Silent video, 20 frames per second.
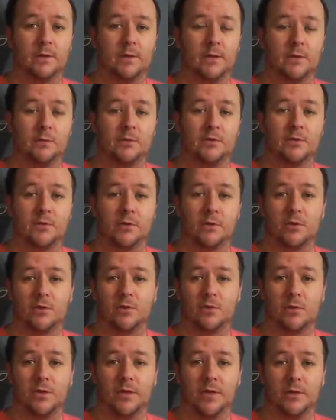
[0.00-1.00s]
that he was going
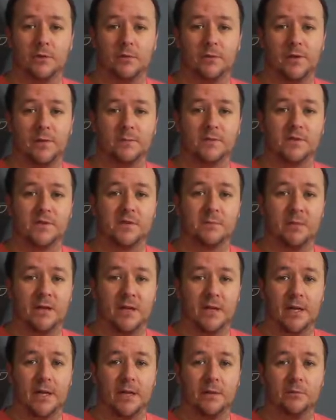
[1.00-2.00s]
to try and get Northampton to
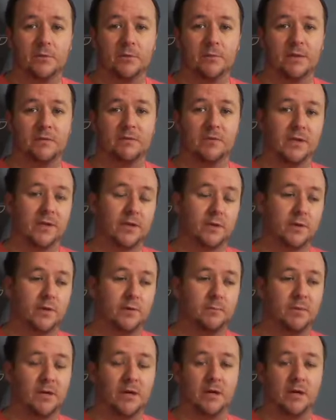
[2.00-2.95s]
play, would be really good.